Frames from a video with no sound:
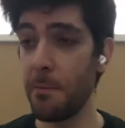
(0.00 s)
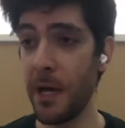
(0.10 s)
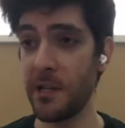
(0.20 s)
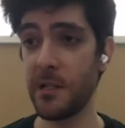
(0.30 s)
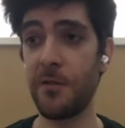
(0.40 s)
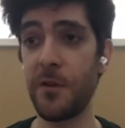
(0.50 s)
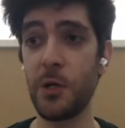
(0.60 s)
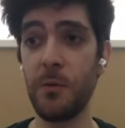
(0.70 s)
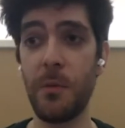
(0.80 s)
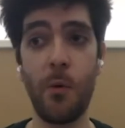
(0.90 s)
maybe some
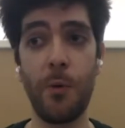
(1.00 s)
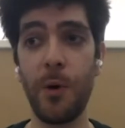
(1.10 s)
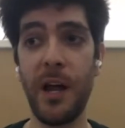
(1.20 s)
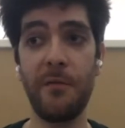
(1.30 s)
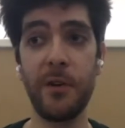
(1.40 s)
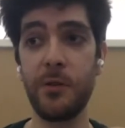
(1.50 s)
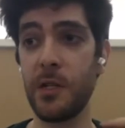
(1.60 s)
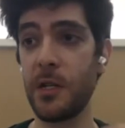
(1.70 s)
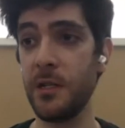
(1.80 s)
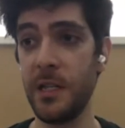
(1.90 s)
basic feature, but we were
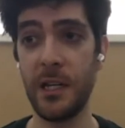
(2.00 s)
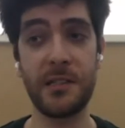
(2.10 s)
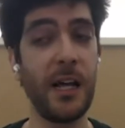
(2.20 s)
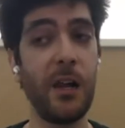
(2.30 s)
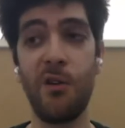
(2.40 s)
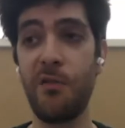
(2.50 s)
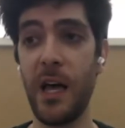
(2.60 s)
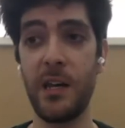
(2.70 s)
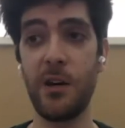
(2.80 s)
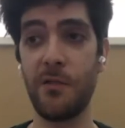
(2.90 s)
never using the
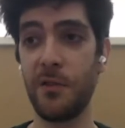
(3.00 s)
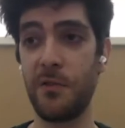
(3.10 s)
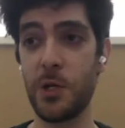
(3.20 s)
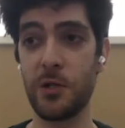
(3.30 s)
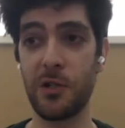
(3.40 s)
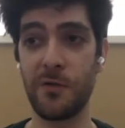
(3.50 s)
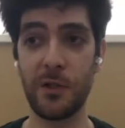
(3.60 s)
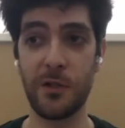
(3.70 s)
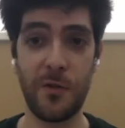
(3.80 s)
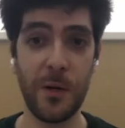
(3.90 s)
DSL of any of the
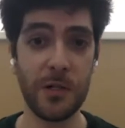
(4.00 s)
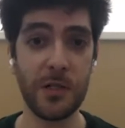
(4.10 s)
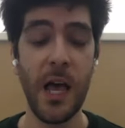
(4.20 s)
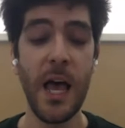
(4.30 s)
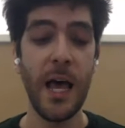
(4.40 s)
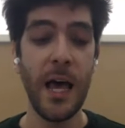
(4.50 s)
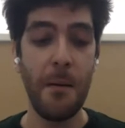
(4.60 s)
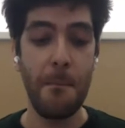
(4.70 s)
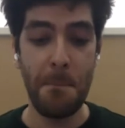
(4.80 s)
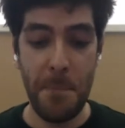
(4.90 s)
features of those frameworks,
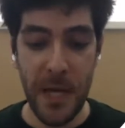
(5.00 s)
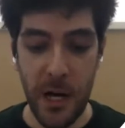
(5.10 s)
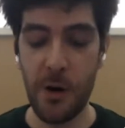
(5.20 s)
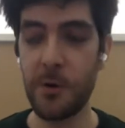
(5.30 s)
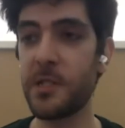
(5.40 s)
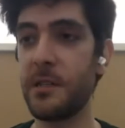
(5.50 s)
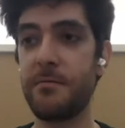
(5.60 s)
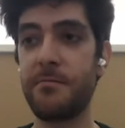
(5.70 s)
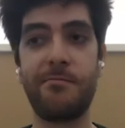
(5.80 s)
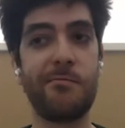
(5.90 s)

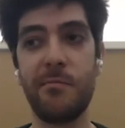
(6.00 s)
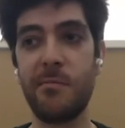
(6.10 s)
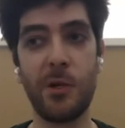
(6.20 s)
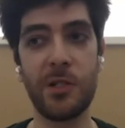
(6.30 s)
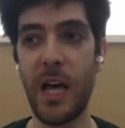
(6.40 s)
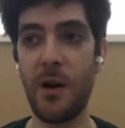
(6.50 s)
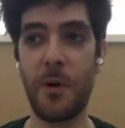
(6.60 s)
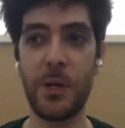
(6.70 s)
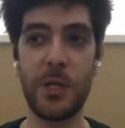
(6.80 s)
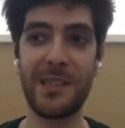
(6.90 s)
because
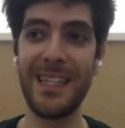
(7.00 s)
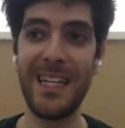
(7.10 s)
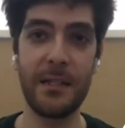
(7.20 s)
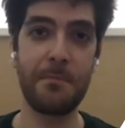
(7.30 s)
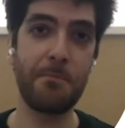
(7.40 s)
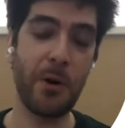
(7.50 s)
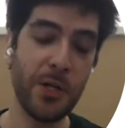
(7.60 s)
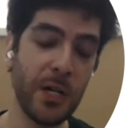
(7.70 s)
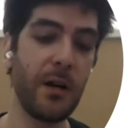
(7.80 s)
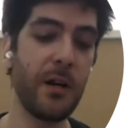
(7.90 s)
those kind of projects
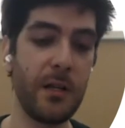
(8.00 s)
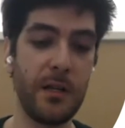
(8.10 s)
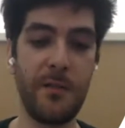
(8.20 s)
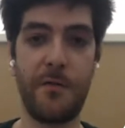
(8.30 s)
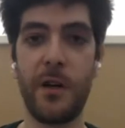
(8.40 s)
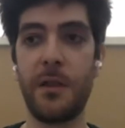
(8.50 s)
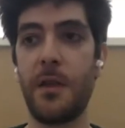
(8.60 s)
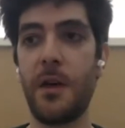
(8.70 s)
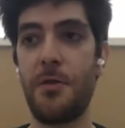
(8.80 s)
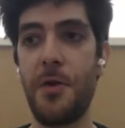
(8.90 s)
needed particularly
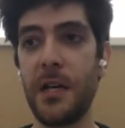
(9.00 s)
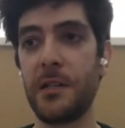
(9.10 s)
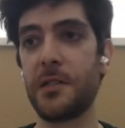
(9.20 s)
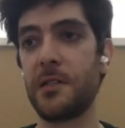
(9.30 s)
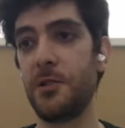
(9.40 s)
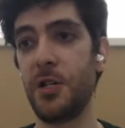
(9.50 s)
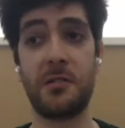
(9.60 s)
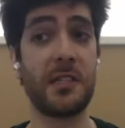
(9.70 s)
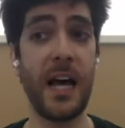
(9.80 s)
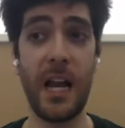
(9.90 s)
different
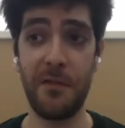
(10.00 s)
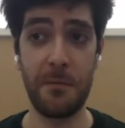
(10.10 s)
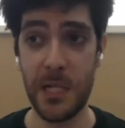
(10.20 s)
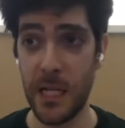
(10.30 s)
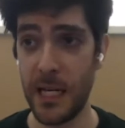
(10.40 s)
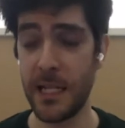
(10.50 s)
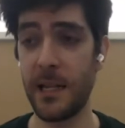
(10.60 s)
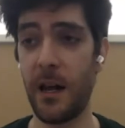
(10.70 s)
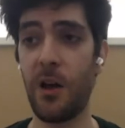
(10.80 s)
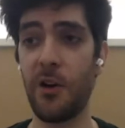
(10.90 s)
things, such as Scala
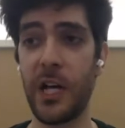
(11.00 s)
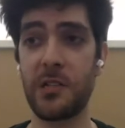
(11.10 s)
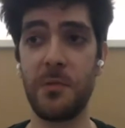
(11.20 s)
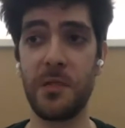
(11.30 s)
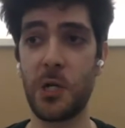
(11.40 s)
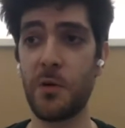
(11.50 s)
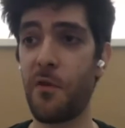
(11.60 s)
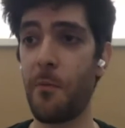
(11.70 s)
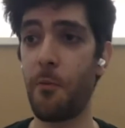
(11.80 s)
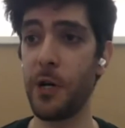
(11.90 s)
FMT needed a lot of
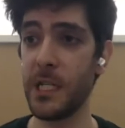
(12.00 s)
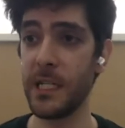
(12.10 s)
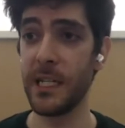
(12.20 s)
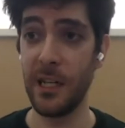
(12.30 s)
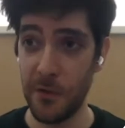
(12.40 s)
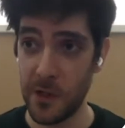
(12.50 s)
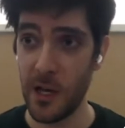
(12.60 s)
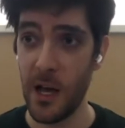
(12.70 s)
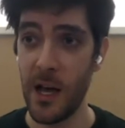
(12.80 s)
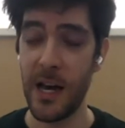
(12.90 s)
customization for printing
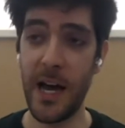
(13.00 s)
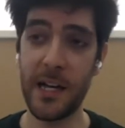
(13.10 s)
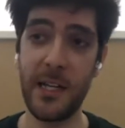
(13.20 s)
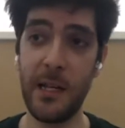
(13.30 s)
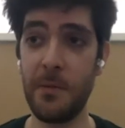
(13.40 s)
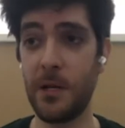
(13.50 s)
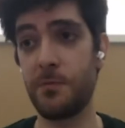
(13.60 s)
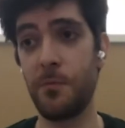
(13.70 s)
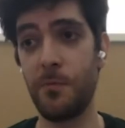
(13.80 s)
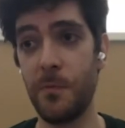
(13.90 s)
the diffs
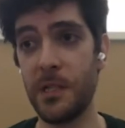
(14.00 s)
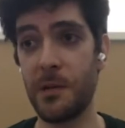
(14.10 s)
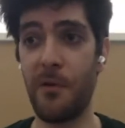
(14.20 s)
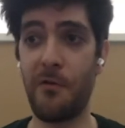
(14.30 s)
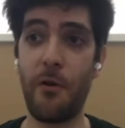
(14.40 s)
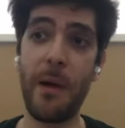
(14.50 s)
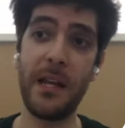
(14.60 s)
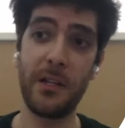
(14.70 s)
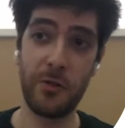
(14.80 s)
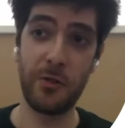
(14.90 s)
nicely, because it's
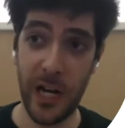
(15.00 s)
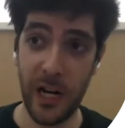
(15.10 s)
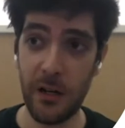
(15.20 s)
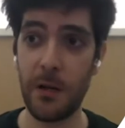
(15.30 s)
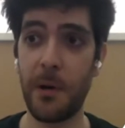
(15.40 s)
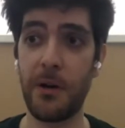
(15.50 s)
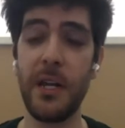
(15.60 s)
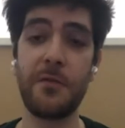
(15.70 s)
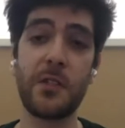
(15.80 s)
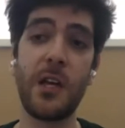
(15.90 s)
about formatting, so you
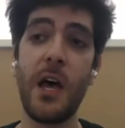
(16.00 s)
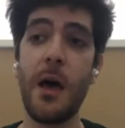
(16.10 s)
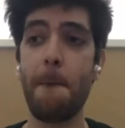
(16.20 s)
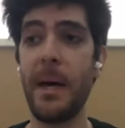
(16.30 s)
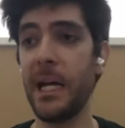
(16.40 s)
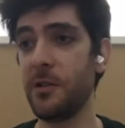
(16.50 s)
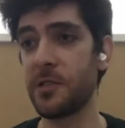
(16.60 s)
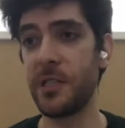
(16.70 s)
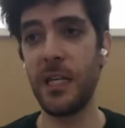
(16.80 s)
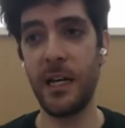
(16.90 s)
care a lot about the diffs.
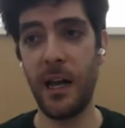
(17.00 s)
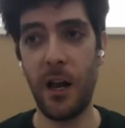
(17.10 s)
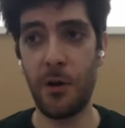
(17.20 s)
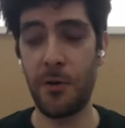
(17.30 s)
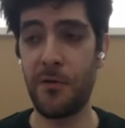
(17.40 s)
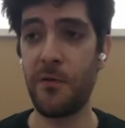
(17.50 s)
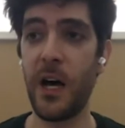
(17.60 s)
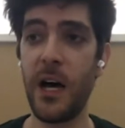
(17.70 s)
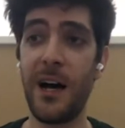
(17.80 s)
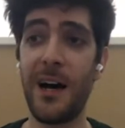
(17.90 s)
Metals needed a
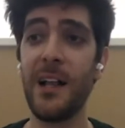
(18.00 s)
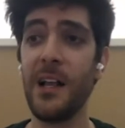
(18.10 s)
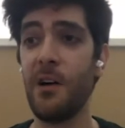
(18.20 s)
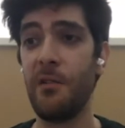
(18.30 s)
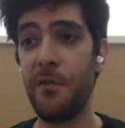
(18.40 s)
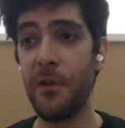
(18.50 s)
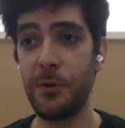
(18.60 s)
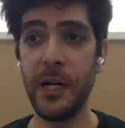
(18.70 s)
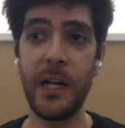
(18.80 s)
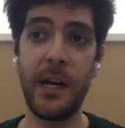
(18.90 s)
lot of
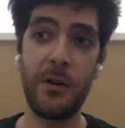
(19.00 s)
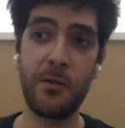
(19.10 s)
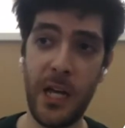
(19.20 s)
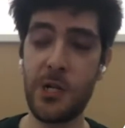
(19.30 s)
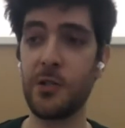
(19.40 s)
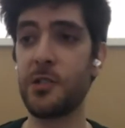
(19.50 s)
filtering and